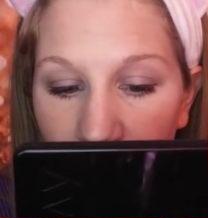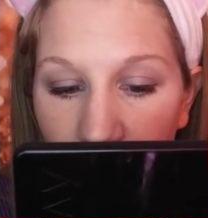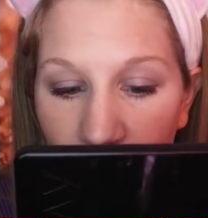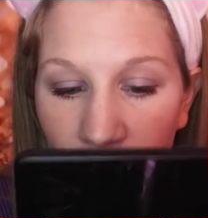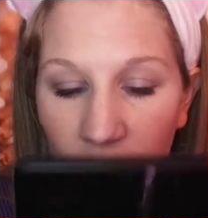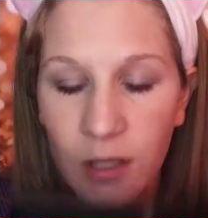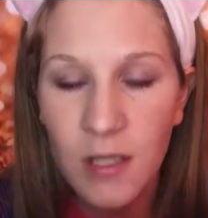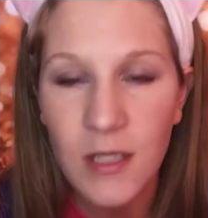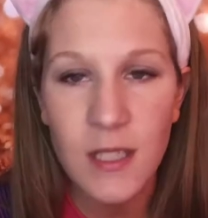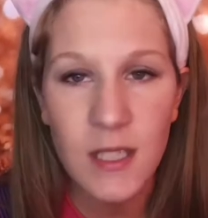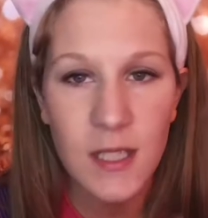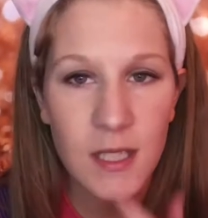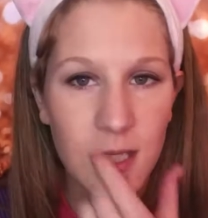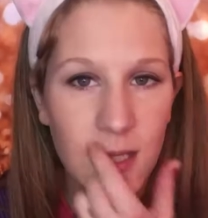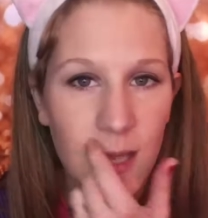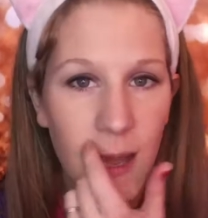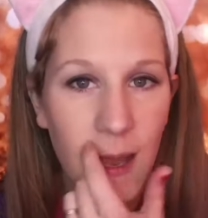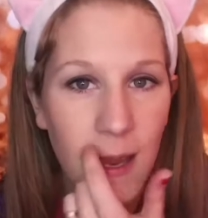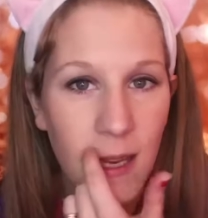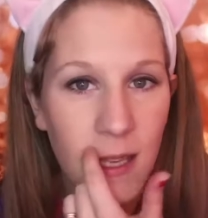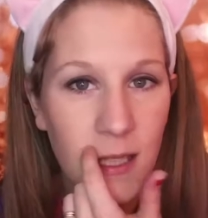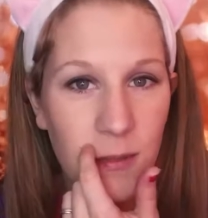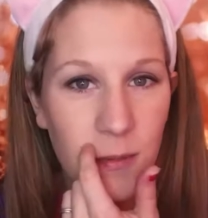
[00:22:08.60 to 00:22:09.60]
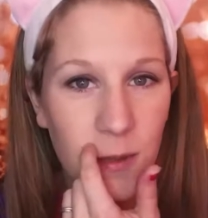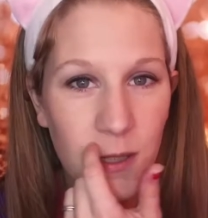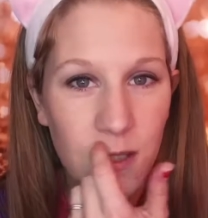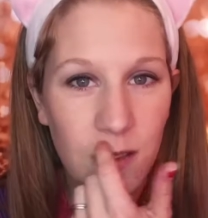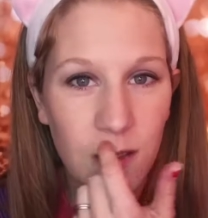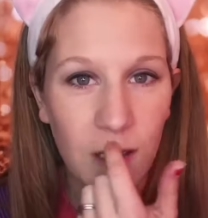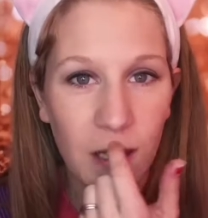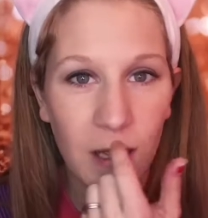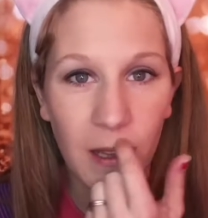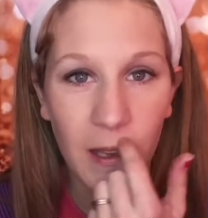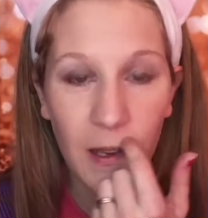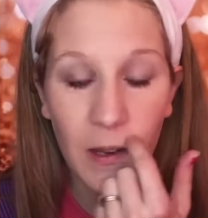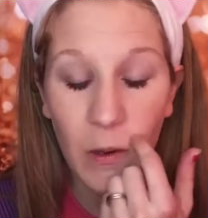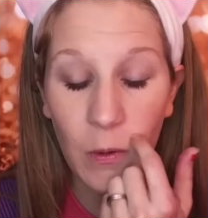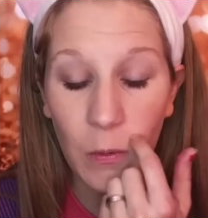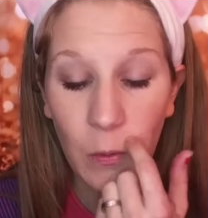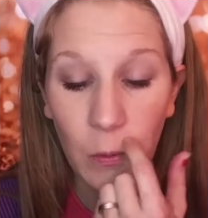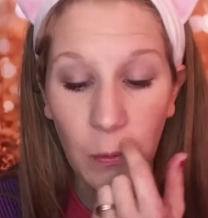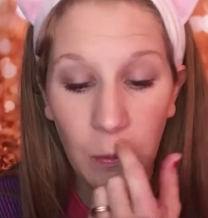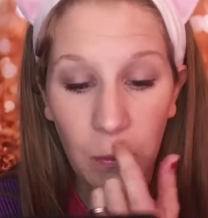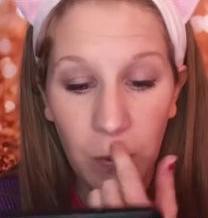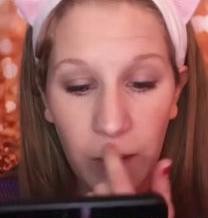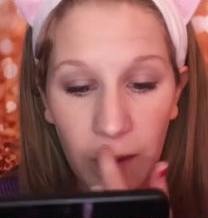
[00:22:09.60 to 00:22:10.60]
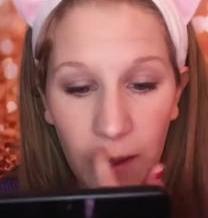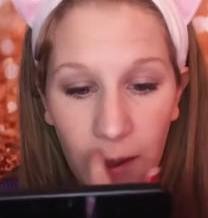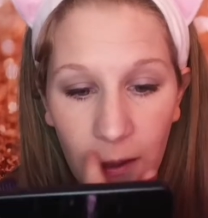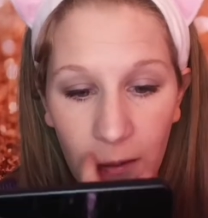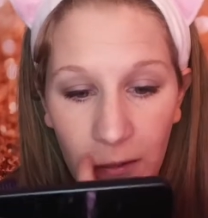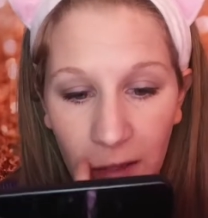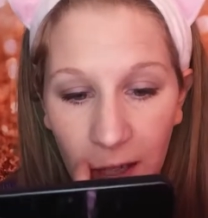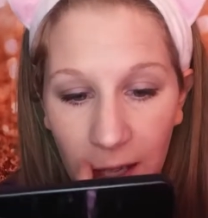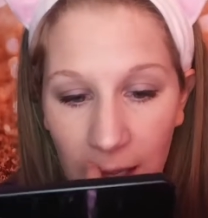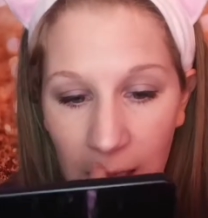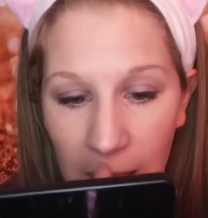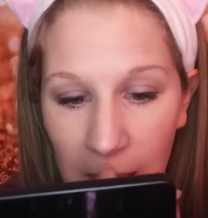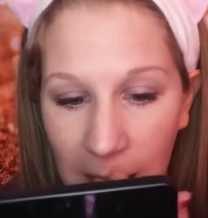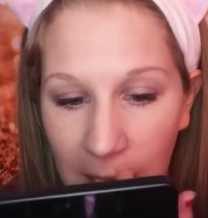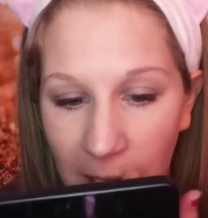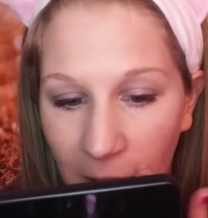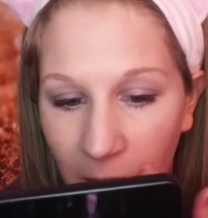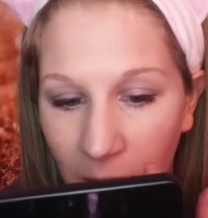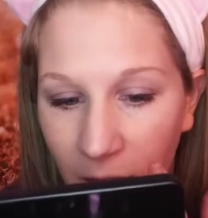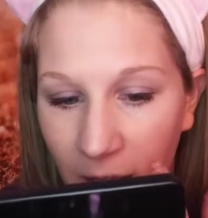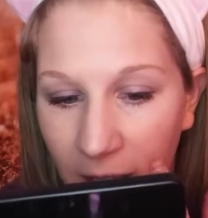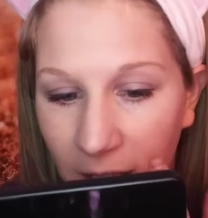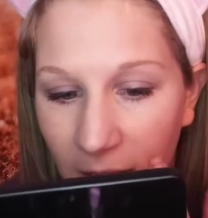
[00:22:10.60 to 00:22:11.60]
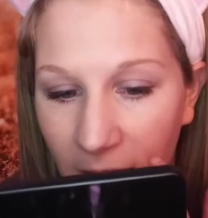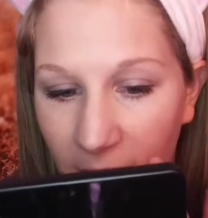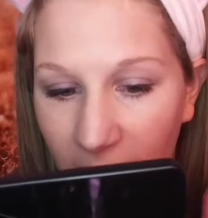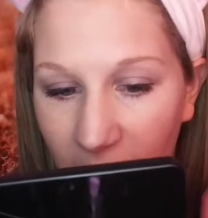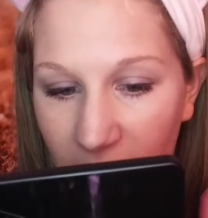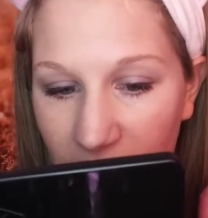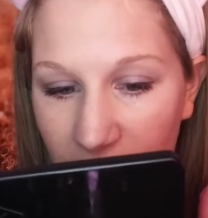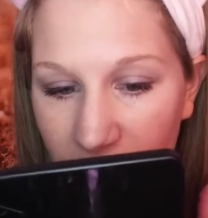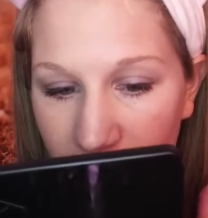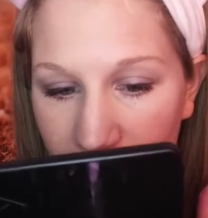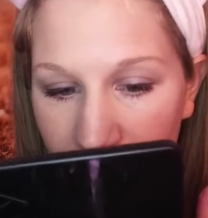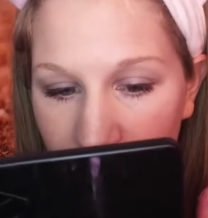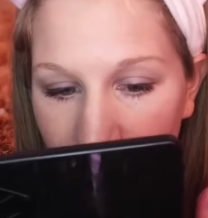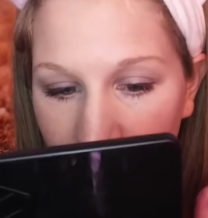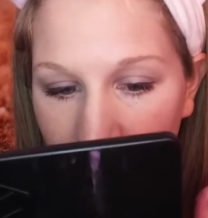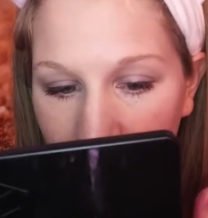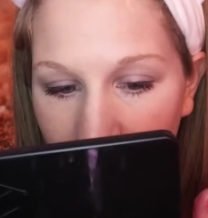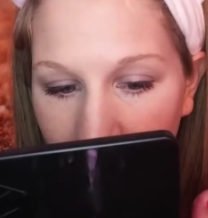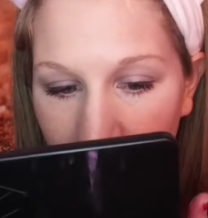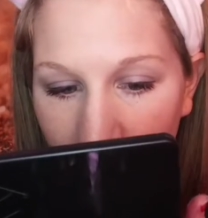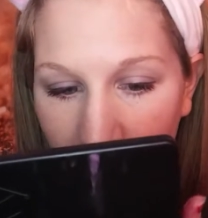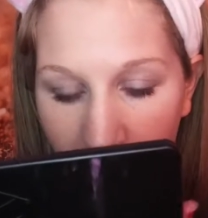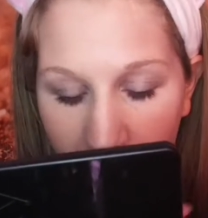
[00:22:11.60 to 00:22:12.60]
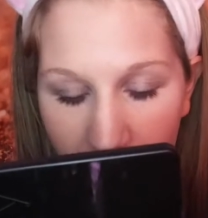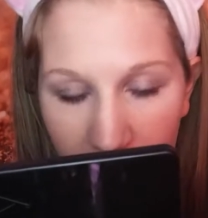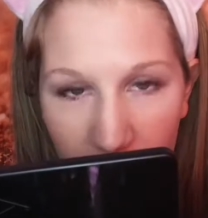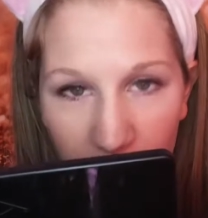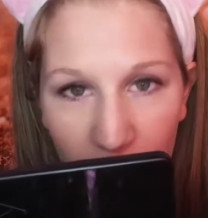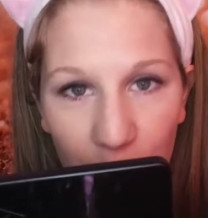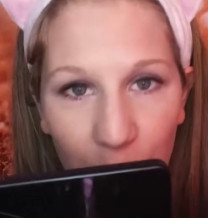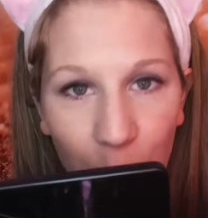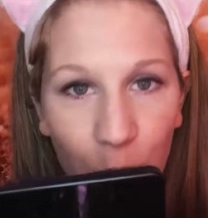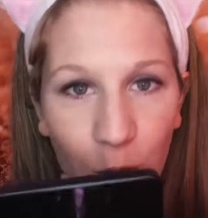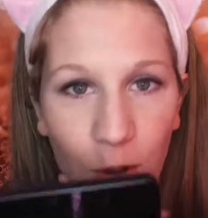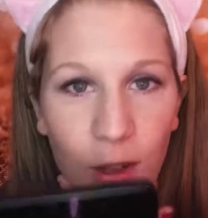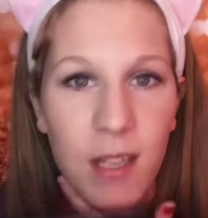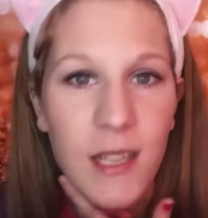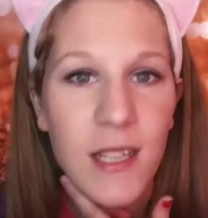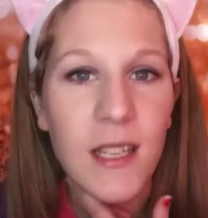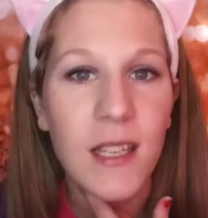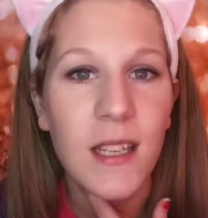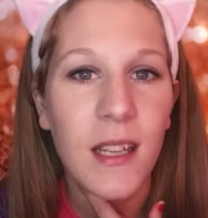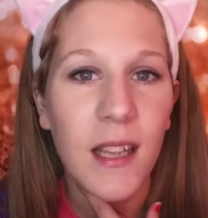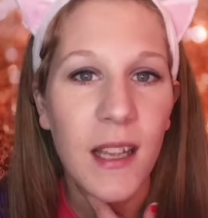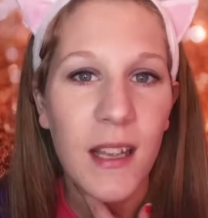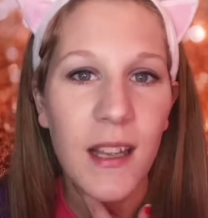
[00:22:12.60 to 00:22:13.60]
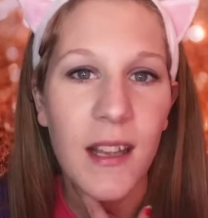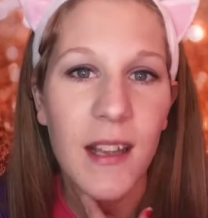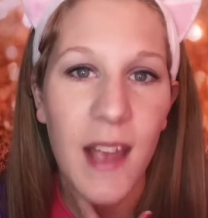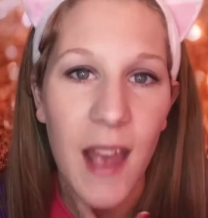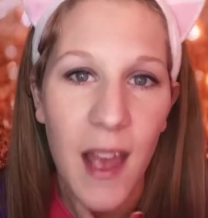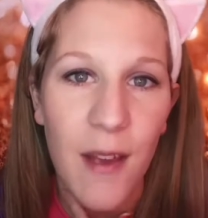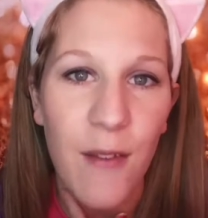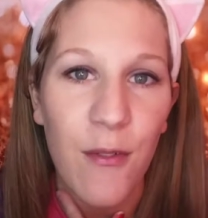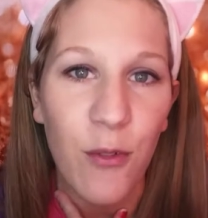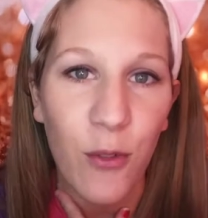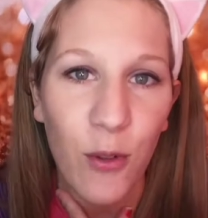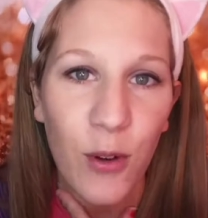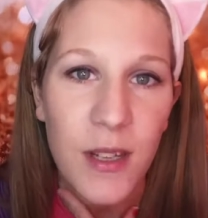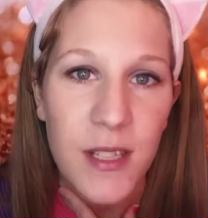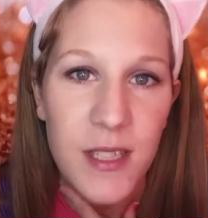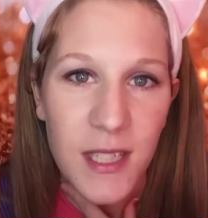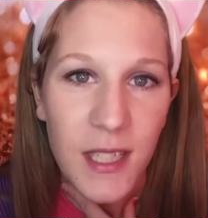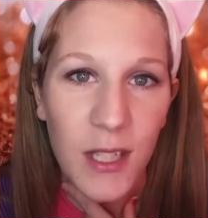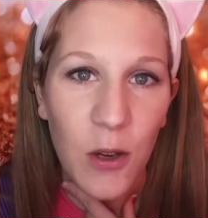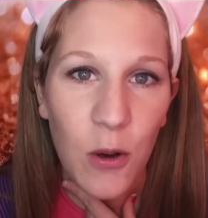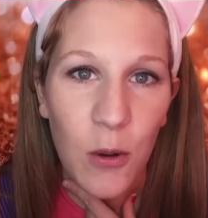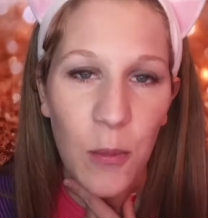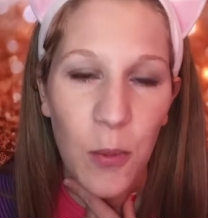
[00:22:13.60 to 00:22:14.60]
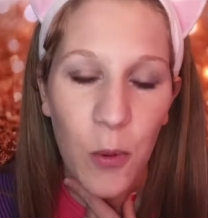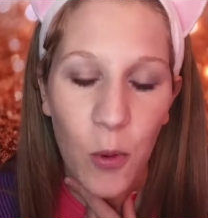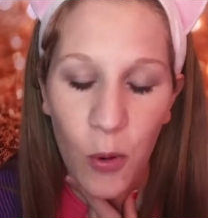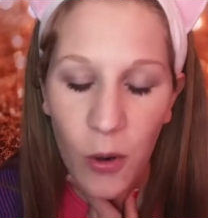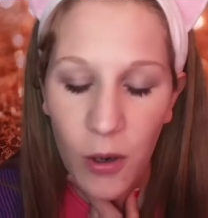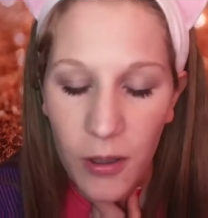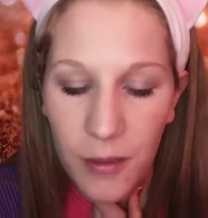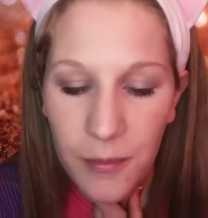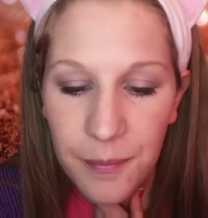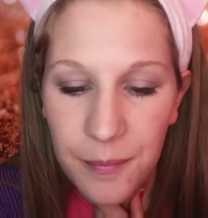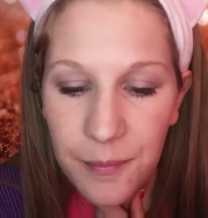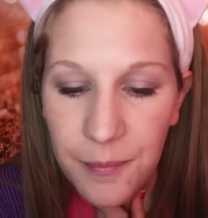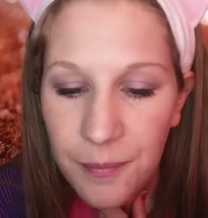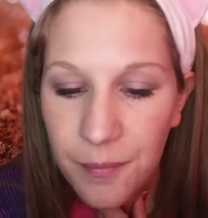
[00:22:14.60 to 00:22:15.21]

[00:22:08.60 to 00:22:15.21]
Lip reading: You can just, like, especially, like, really right here, like, I can see every single pore,